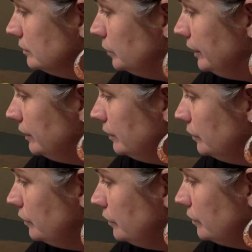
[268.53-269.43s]

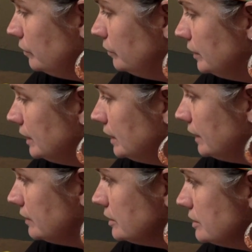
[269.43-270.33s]
windows with
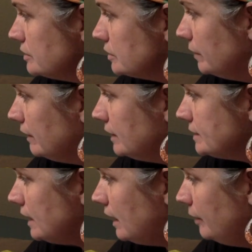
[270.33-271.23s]
another square on
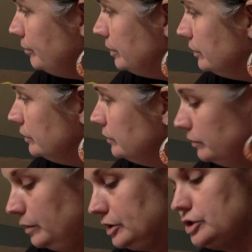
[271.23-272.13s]
top,
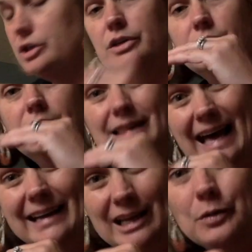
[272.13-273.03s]
which
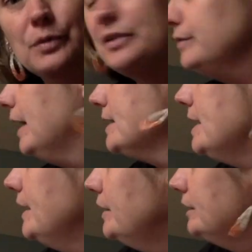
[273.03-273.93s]
that equals a
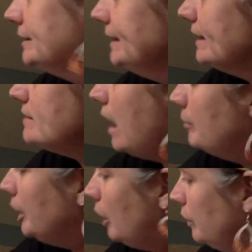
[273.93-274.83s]
rectangle. It looks like a
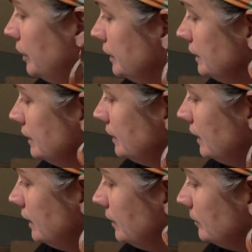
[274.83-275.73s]
domino.
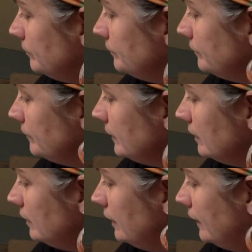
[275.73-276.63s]

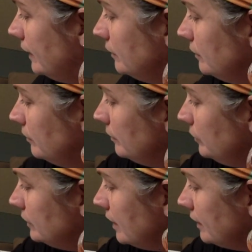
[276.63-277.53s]
And then
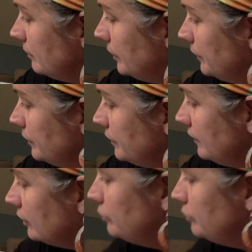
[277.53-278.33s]
we talked about 6